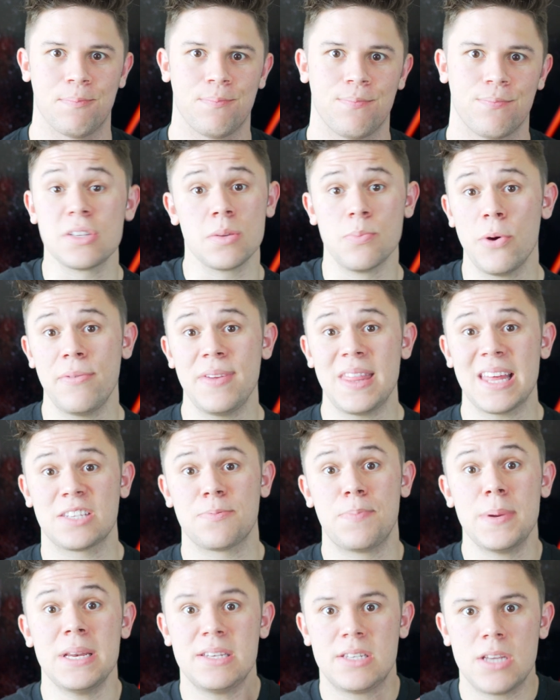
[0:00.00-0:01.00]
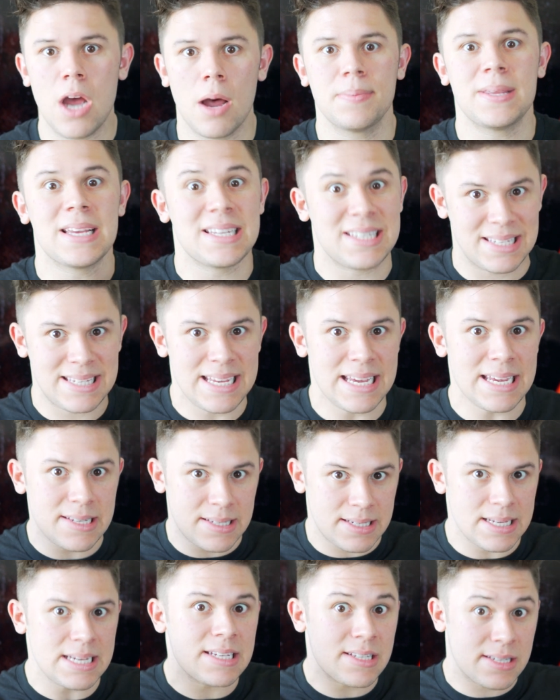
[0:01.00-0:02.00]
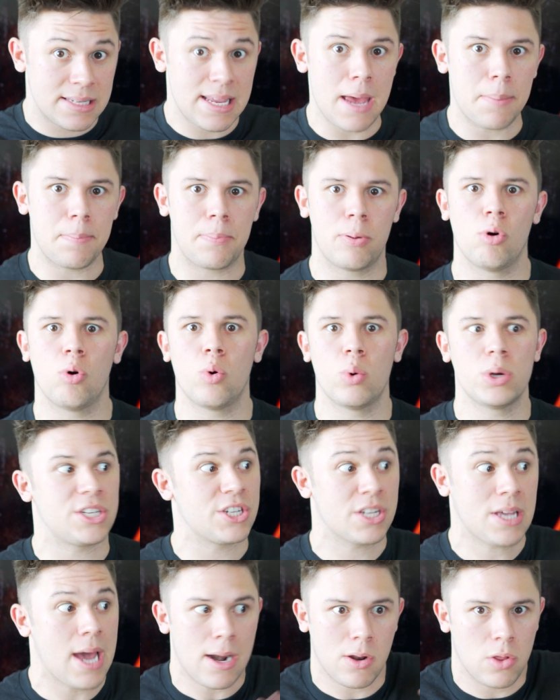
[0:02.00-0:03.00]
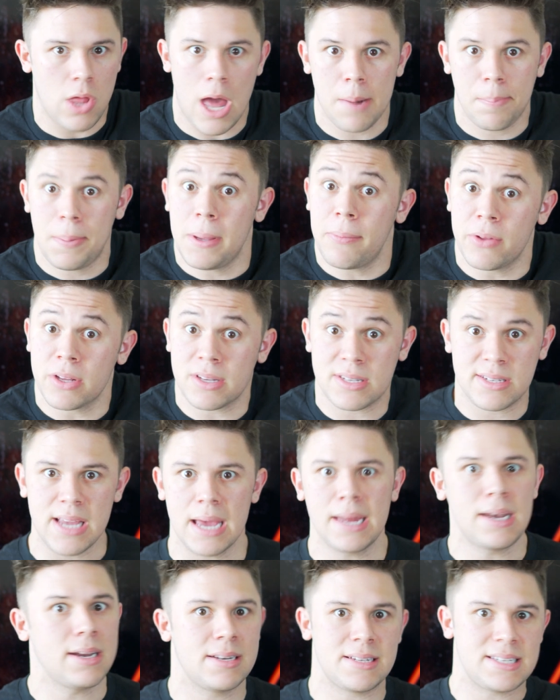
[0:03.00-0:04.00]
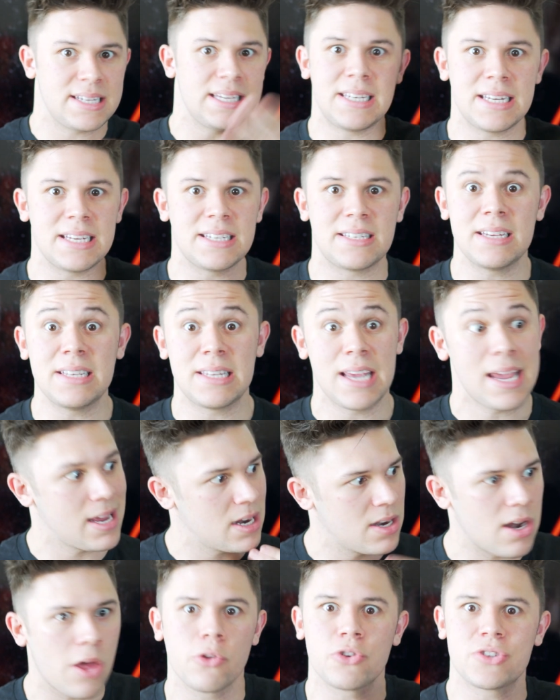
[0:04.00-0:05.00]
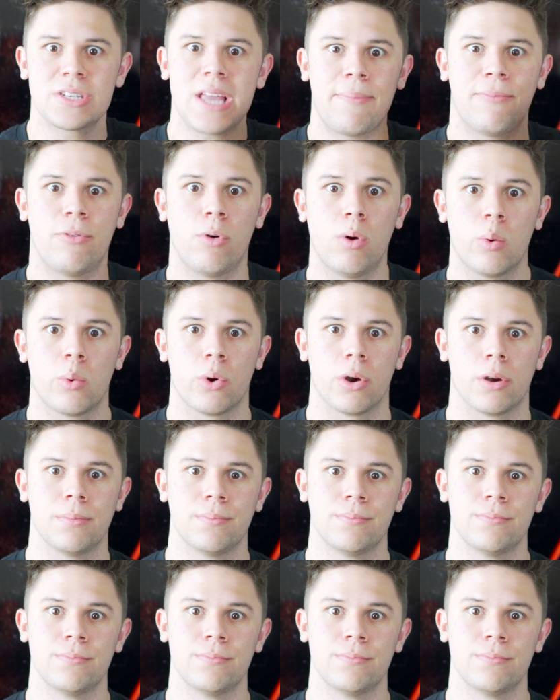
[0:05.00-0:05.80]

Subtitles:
This is a movie that's been dubbed as DC's Deadpool, which has got a lot of people excited to see DC take another step forward. But